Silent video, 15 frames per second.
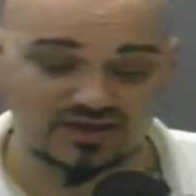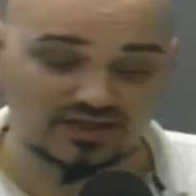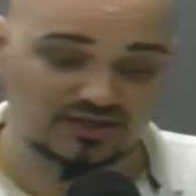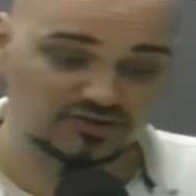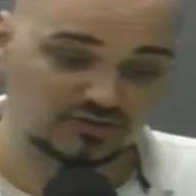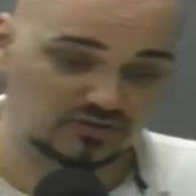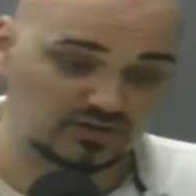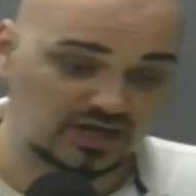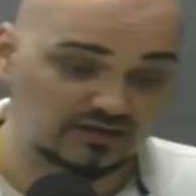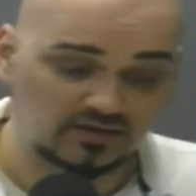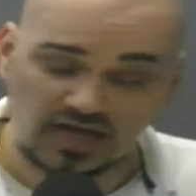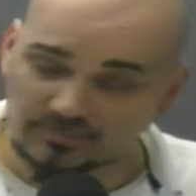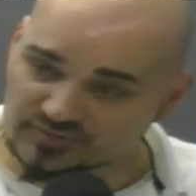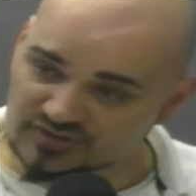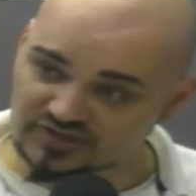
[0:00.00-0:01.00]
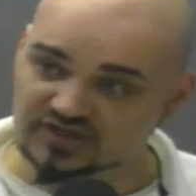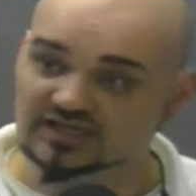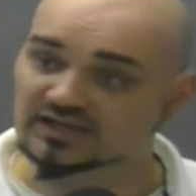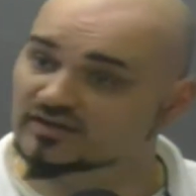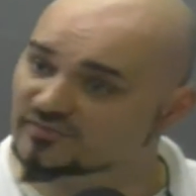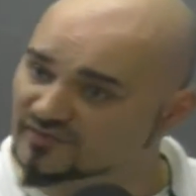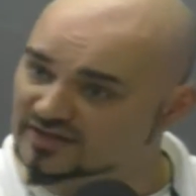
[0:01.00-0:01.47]
So I'm just saying,
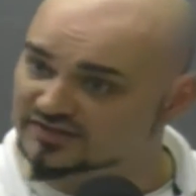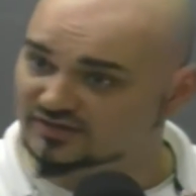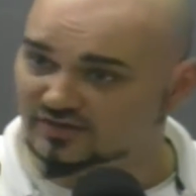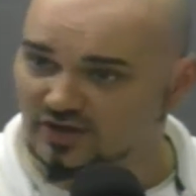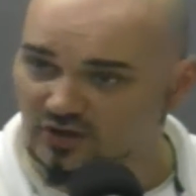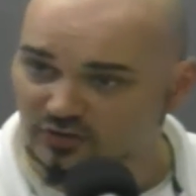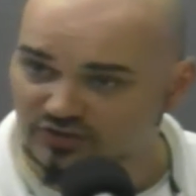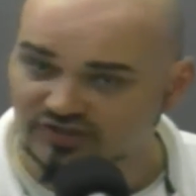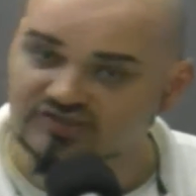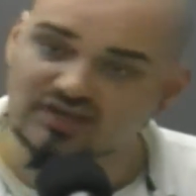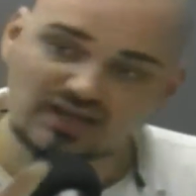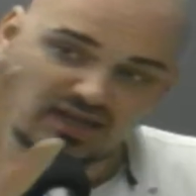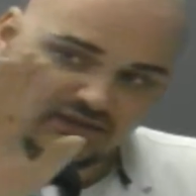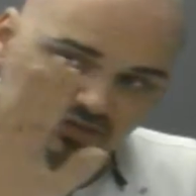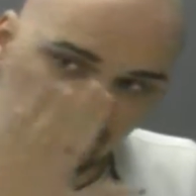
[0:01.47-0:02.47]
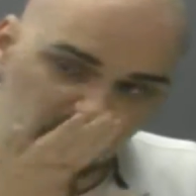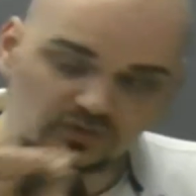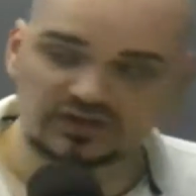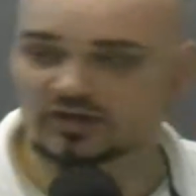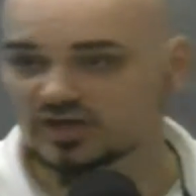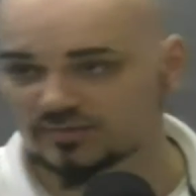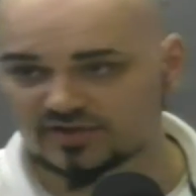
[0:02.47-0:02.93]
in defense of the coaches, they're
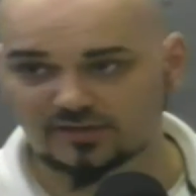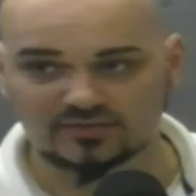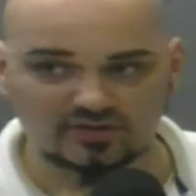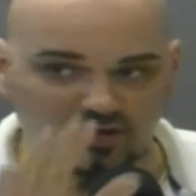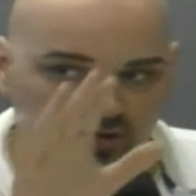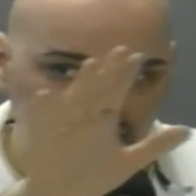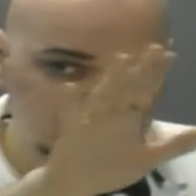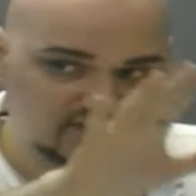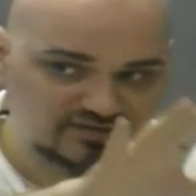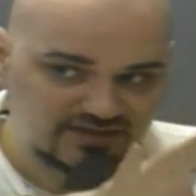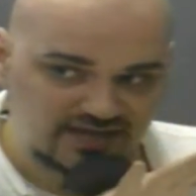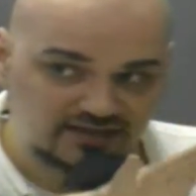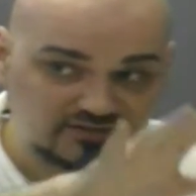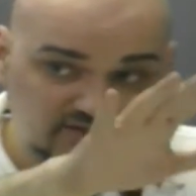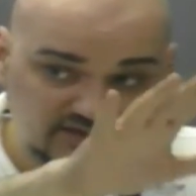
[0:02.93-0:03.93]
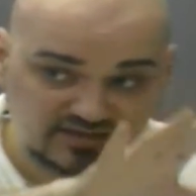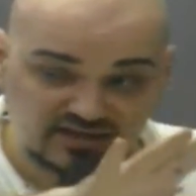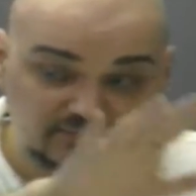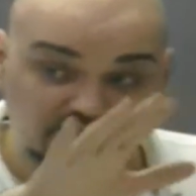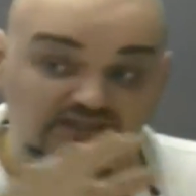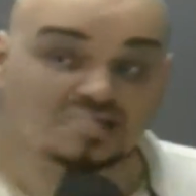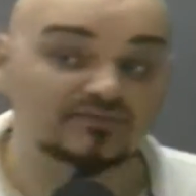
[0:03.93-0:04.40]
only going to be able to coach the talent that they've
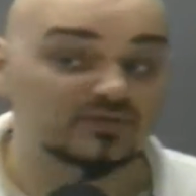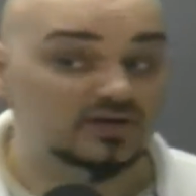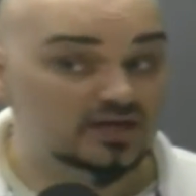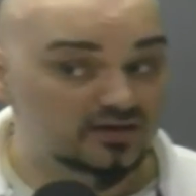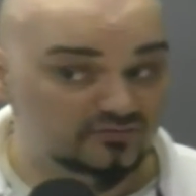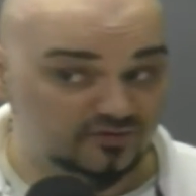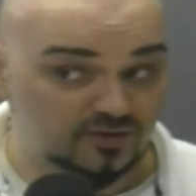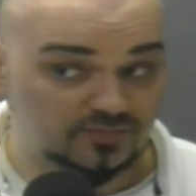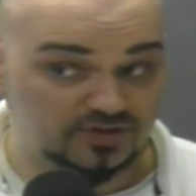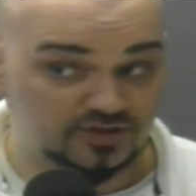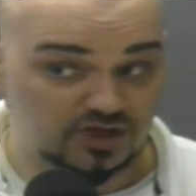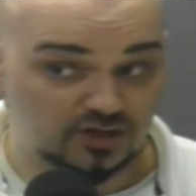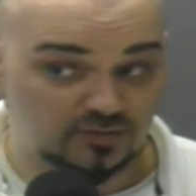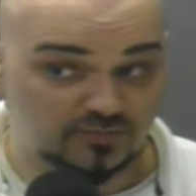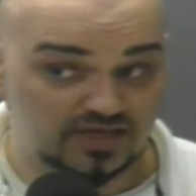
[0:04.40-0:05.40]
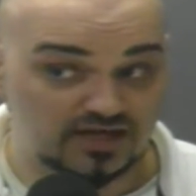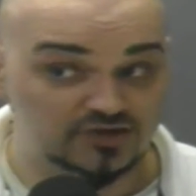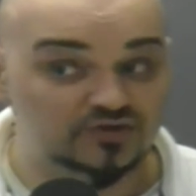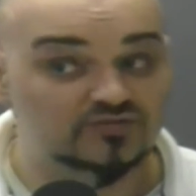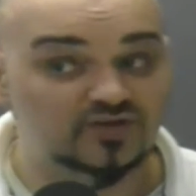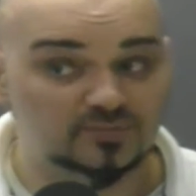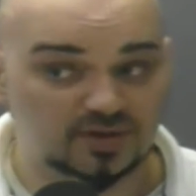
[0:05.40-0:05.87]
been given from the general manager,
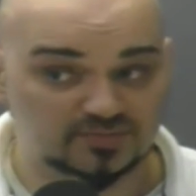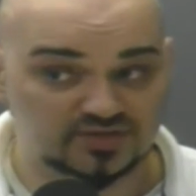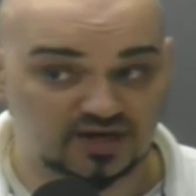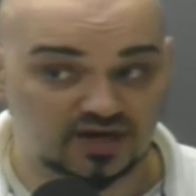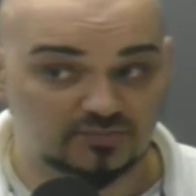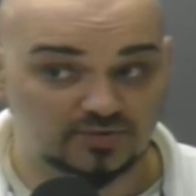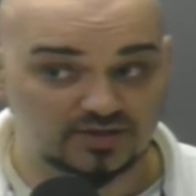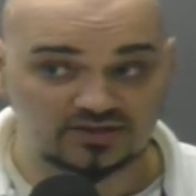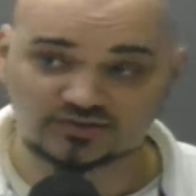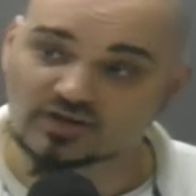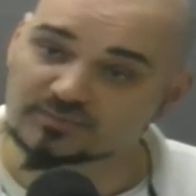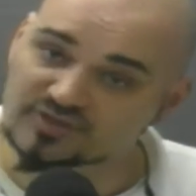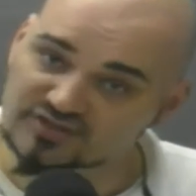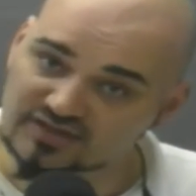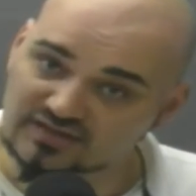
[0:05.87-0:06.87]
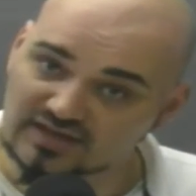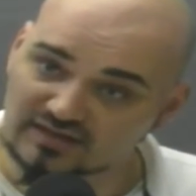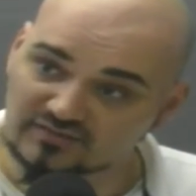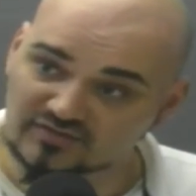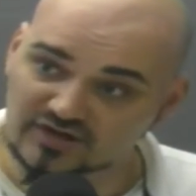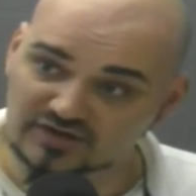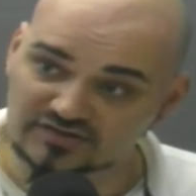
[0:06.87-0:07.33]
from up top. So I'm just saying that in
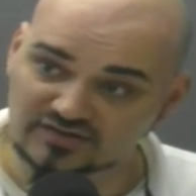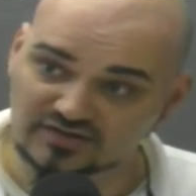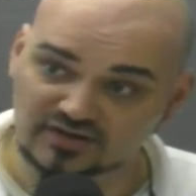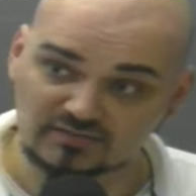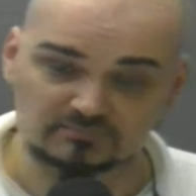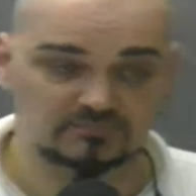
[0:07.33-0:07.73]
fairness to them.